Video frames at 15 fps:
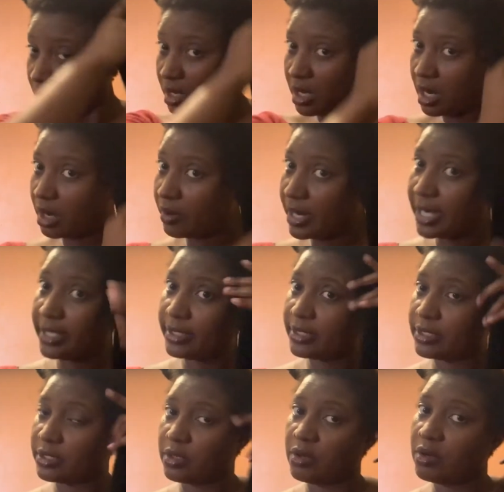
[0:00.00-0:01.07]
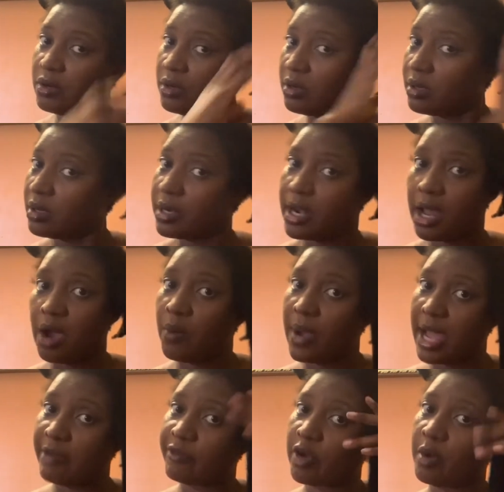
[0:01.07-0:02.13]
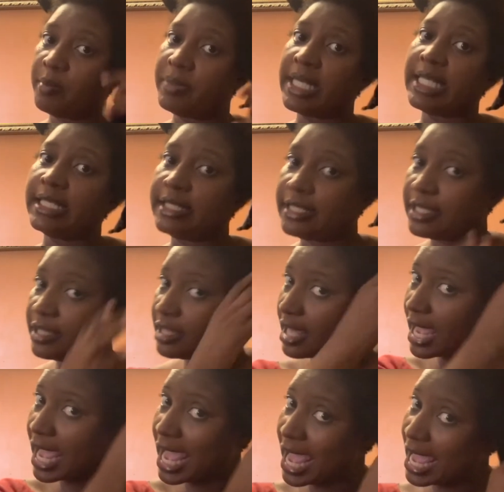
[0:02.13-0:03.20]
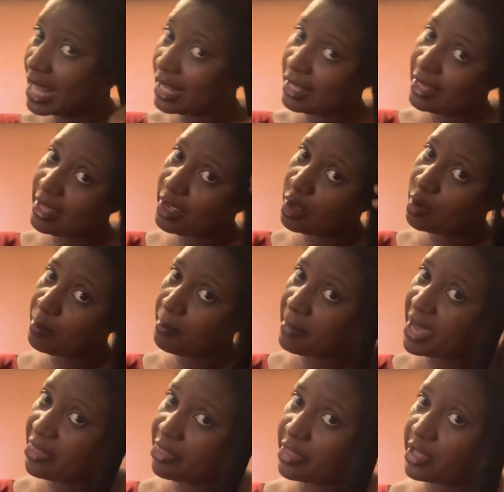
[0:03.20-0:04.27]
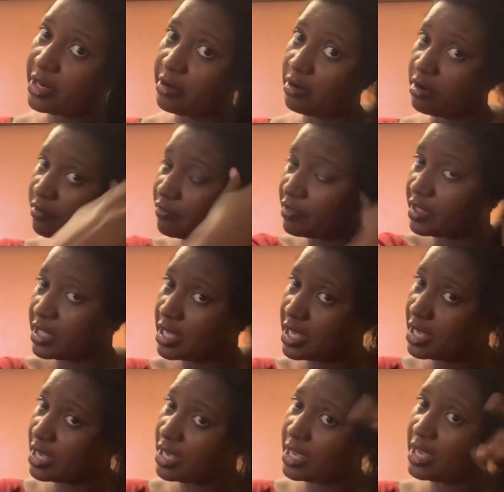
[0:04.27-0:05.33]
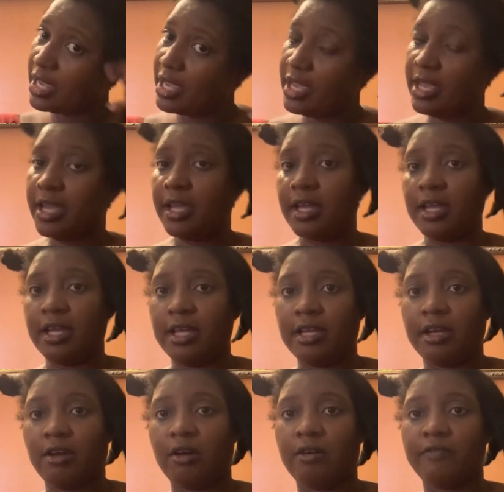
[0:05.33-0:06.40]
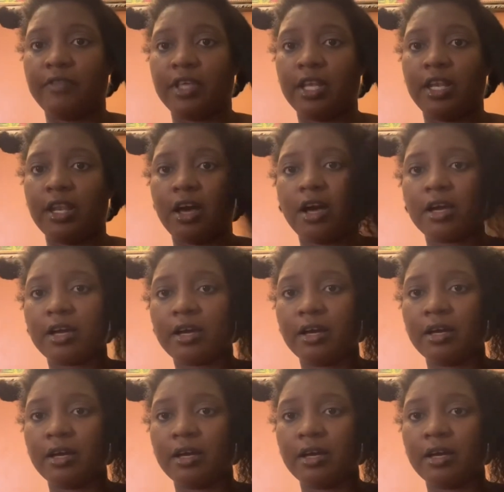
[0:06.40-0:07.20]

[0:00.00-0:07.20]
All right, so now I've completed the L method of the lock